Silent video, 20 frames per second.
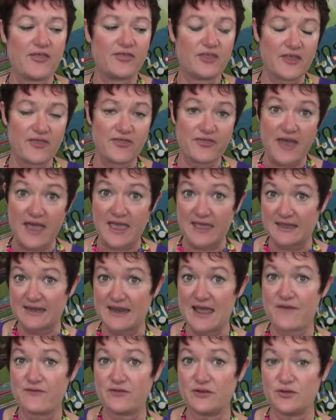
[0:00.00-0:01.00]
Then they
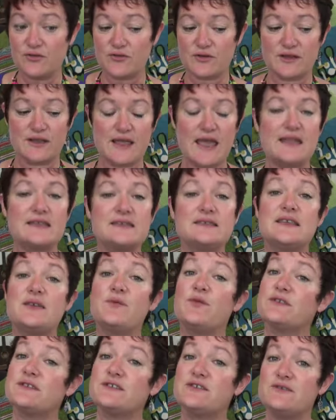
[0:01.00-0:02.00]
can have a look and see
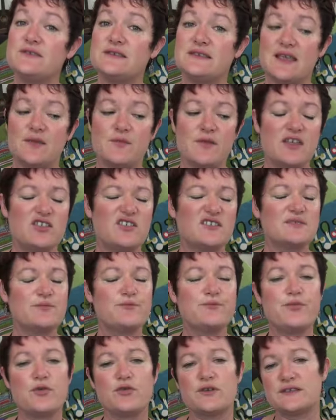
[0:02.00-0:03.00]
what suits them and just
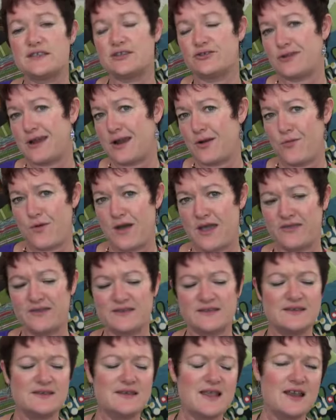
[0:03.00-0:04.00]
book it straight away.
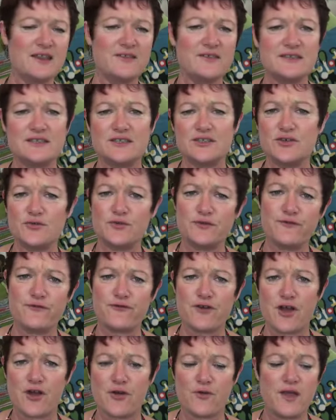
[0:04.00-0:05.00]
There's none of this to and
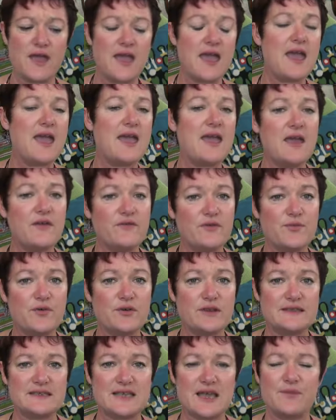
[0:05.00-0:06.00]
fro.
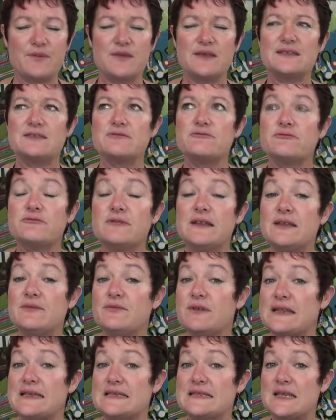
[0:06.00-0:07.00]
Everybody's happy. It's really,
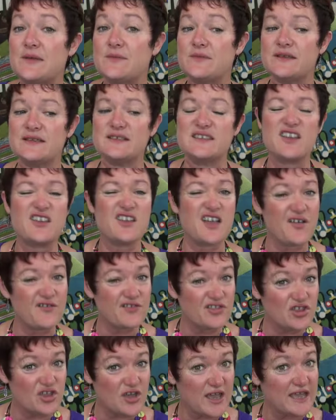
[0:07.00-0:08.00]
really seamless. So go
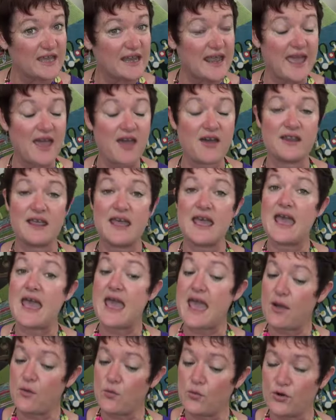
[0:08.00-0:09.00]
and check it out.
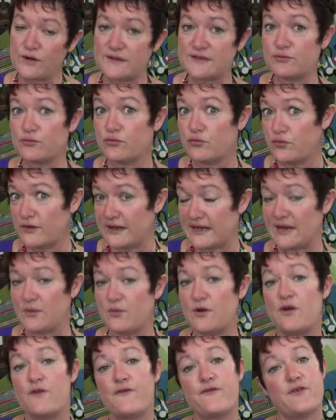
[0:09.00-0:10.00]
It works really
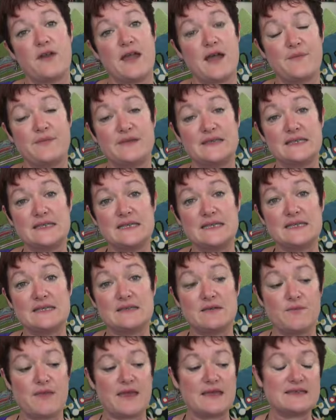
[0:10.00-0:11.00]
well for our
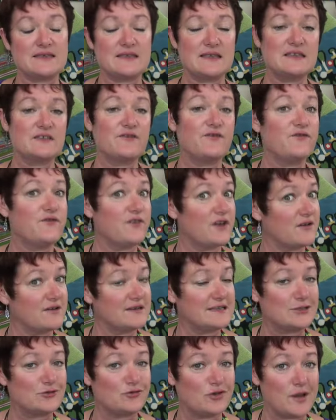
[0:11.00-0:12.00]
business. It makes things
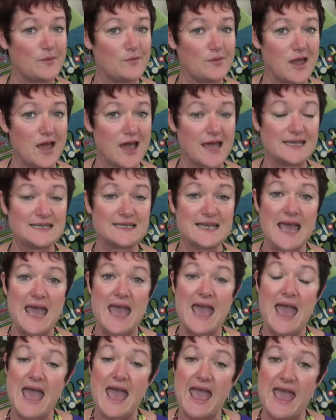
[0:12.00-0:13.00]
very streamlined.
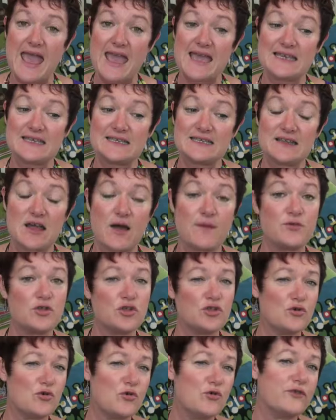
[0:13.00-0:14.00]
And I'm
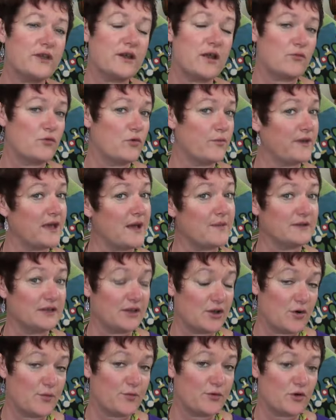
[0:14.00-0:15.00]
sure that it will be able to
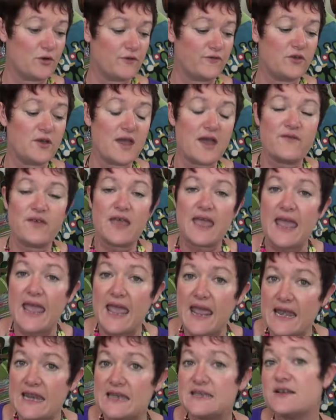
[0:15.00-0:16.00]
help you if you have
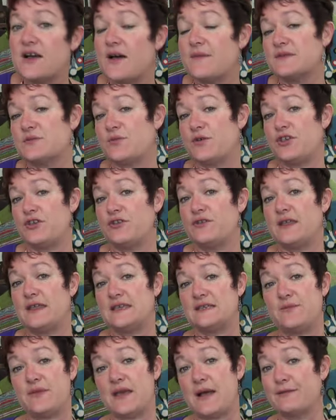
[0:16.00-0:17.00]
any times when you
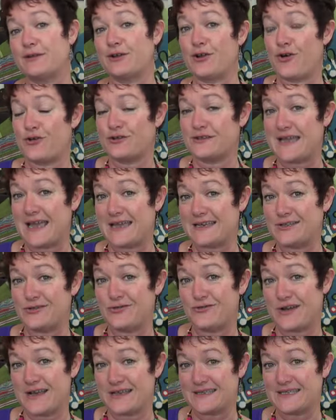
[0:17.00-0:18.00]
need to be able to contact
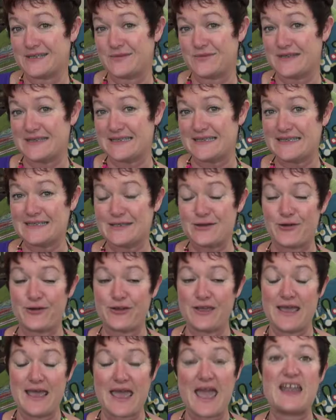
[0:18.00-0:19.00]
your customers
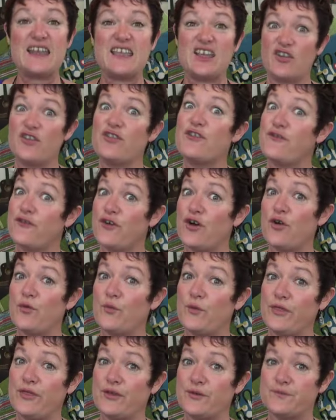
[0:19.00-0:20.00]
and get on the
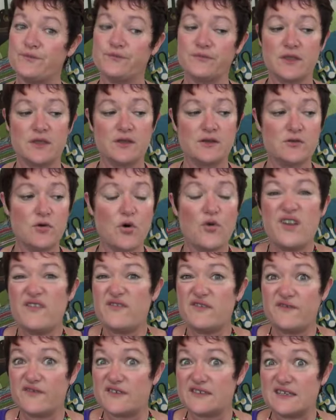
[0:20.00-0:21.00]
phone with them, or
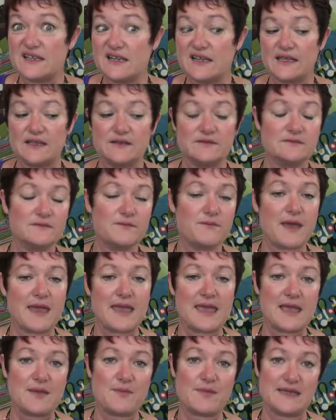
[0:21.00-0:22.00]
even physically
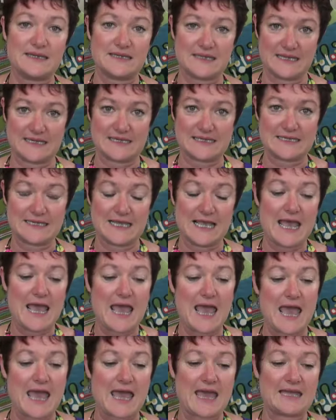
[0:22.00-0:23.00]
making meetings.
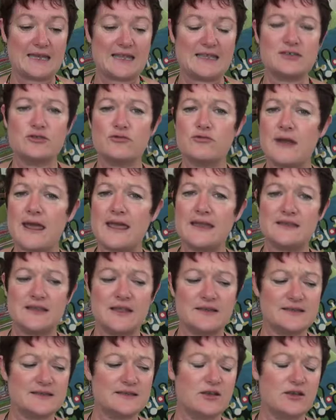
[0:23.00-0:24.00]
And it's great.
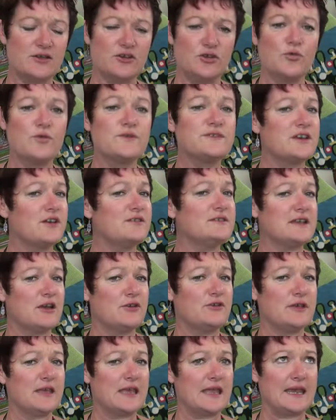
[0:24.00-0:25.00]
You also
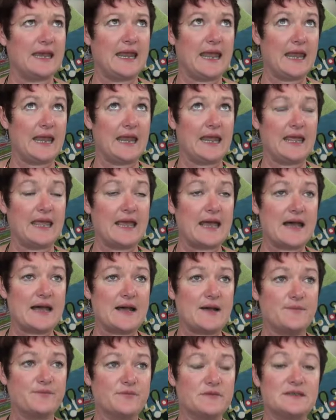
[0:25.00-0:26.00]
don't get any
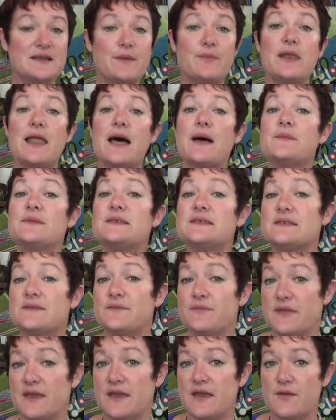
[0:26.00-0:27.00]
double
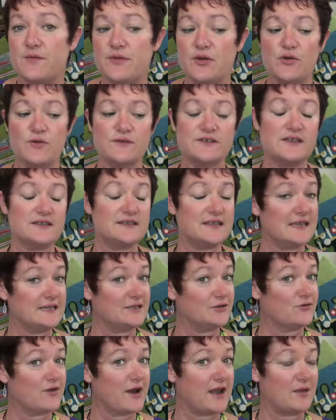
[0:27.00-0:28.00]
ups, because it's
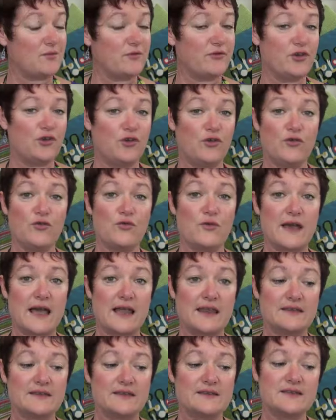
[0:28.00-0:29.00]
integrating with your Google
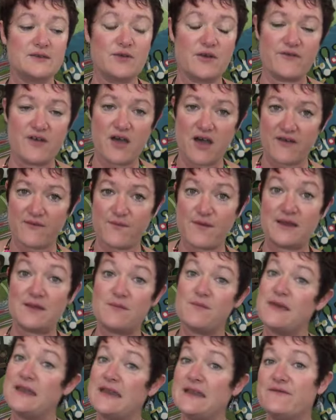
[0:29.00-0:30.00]
Calendar. So if I've made
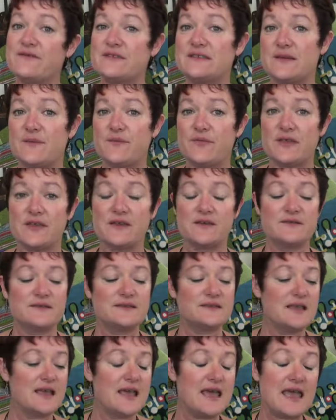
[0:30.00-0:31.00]
a meeting for something
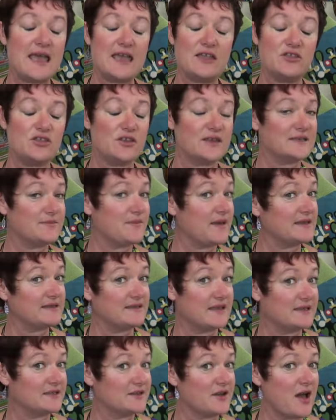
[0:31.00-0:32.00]
else, it just makes
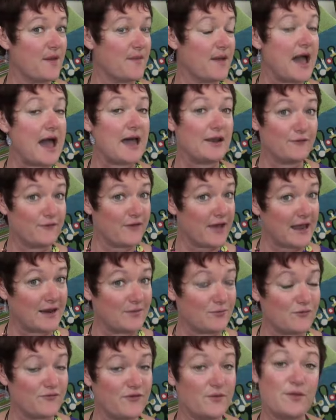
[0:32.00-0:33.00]
that time
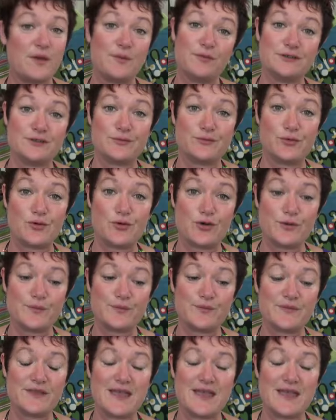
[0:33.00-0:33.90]
unavailable for people to book.